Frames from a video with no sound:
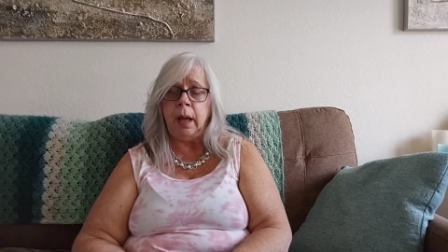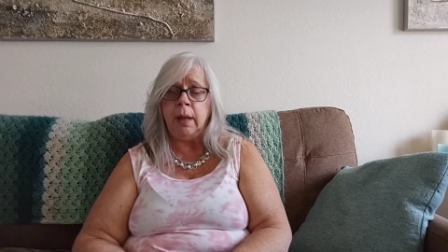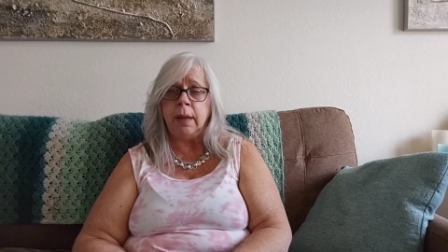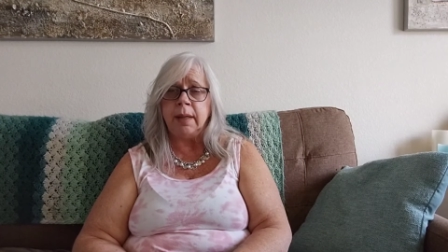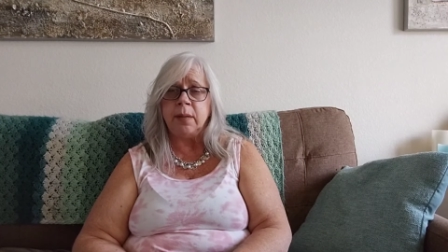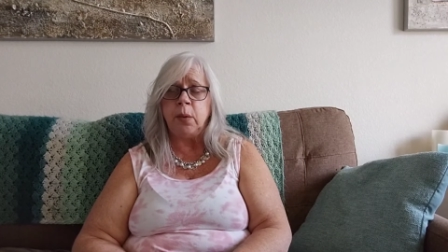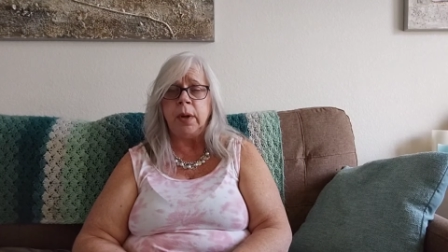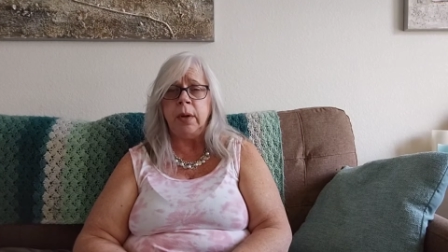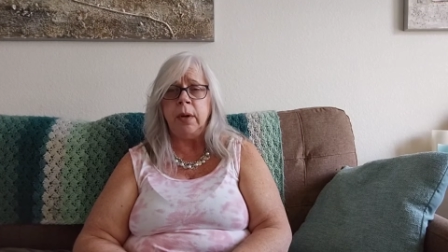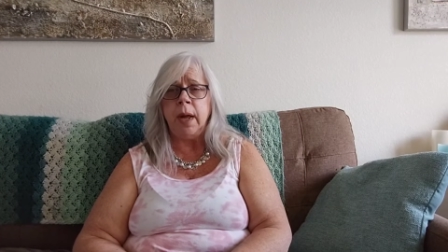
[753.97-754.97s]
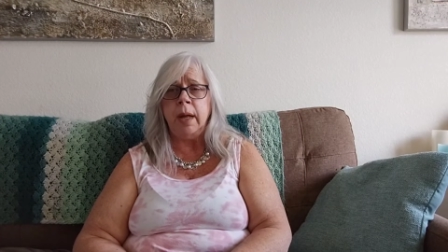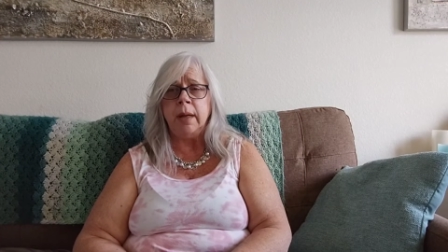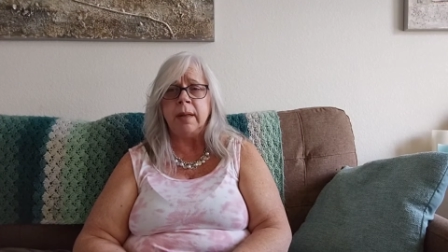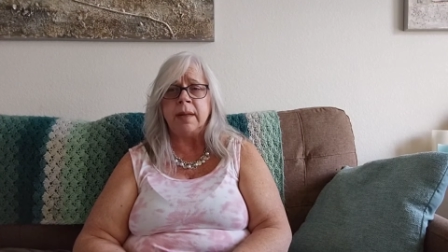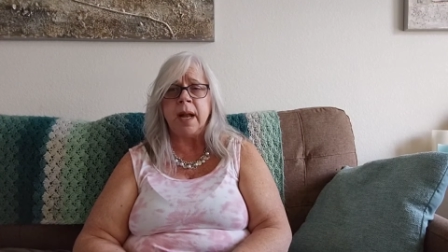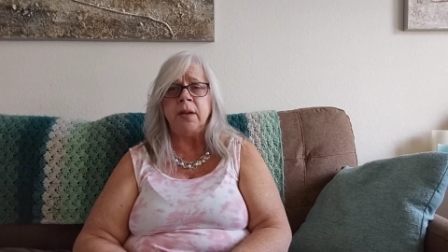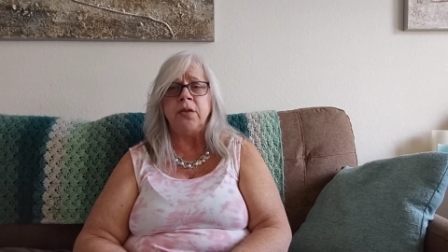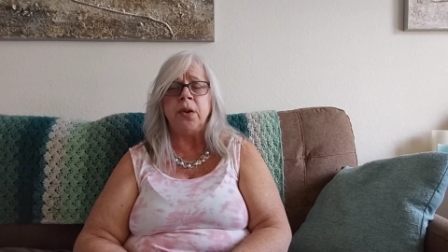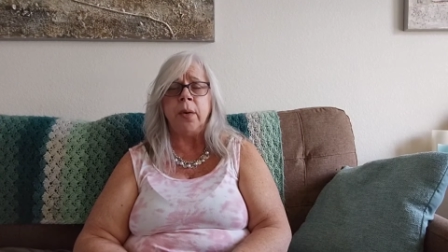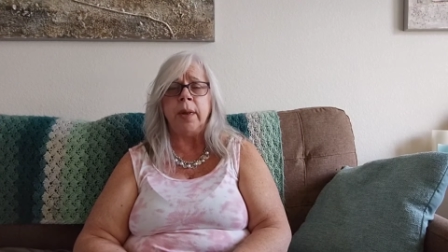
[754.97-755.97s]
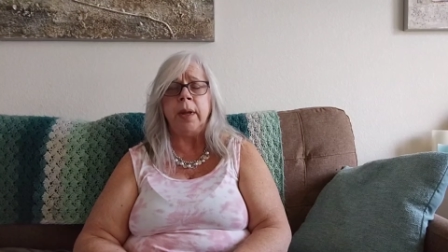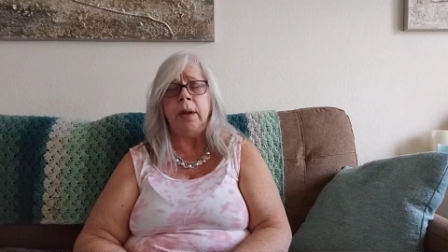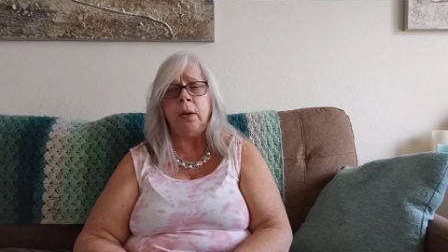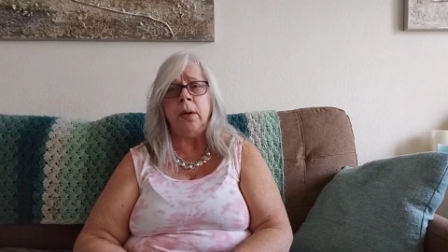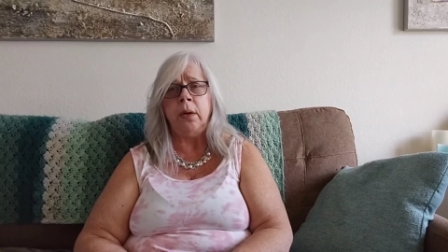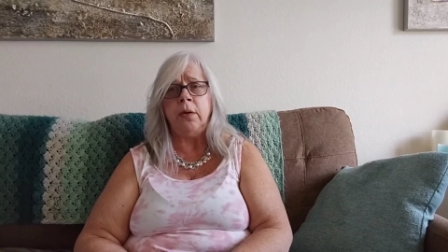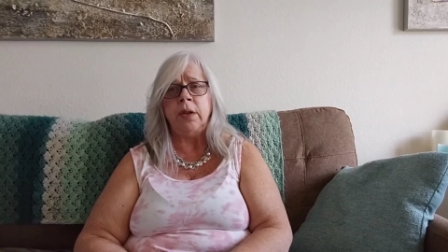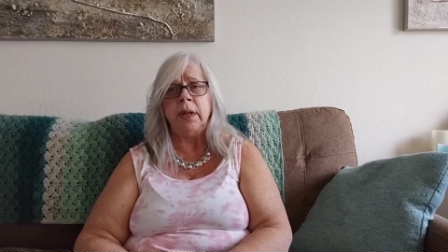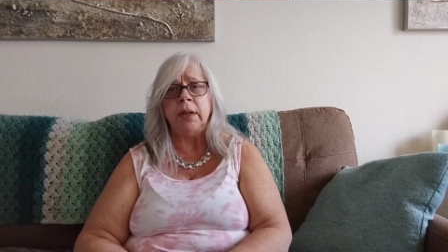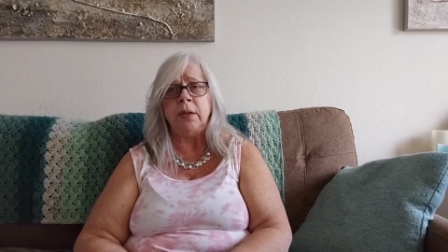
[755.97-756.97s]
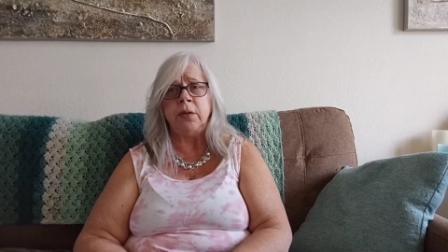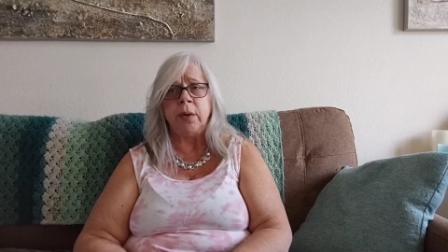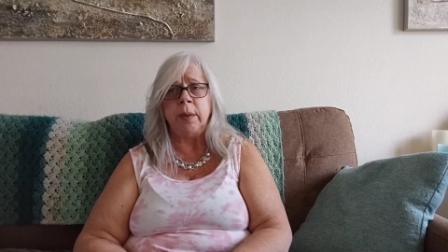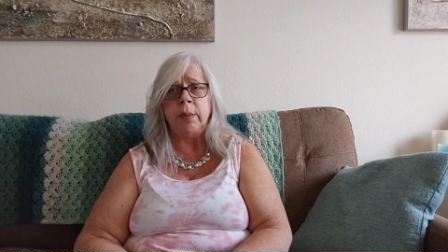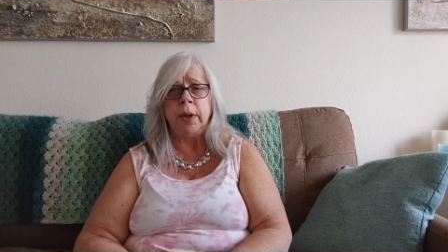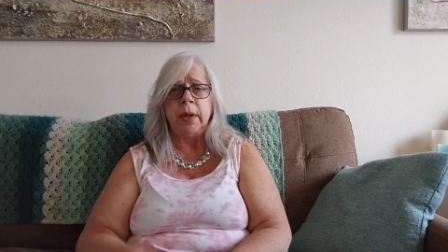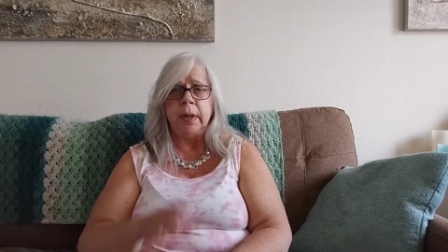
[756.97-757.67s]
and they said, well, you're not, it's not showing that you're allergic to shrimp.